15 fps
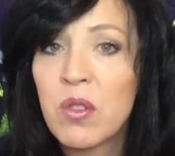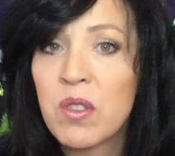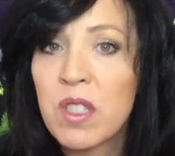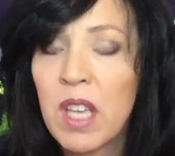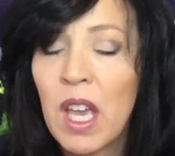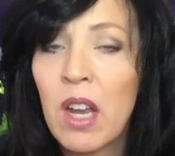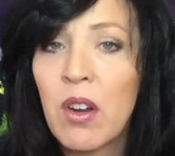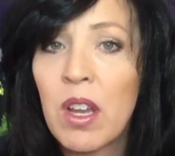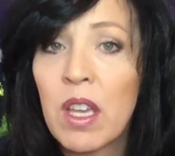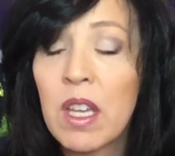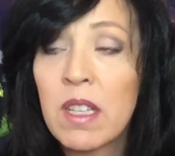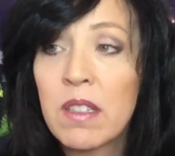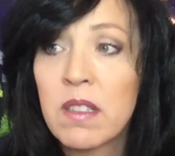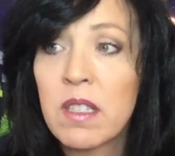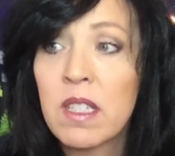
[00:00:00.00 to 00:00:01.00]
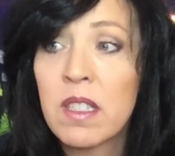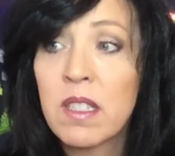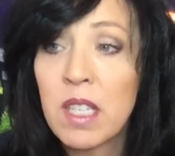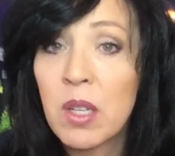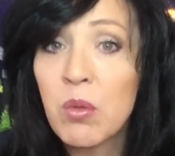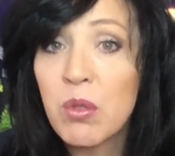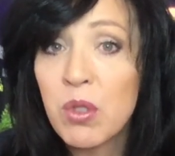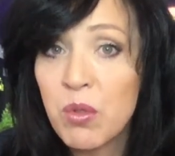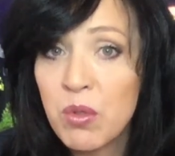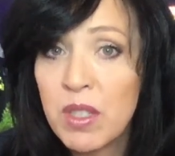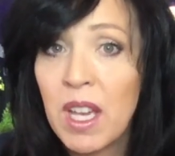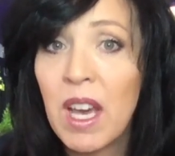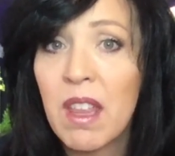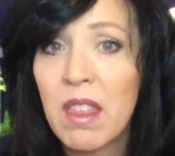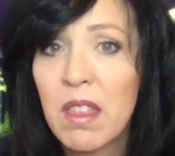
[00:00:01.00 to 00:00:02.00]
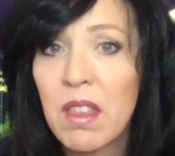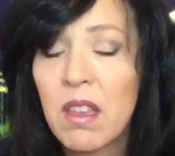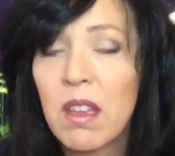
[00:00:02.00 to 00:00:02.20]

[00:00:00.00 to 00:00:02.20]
scary. It's, it's equal to death.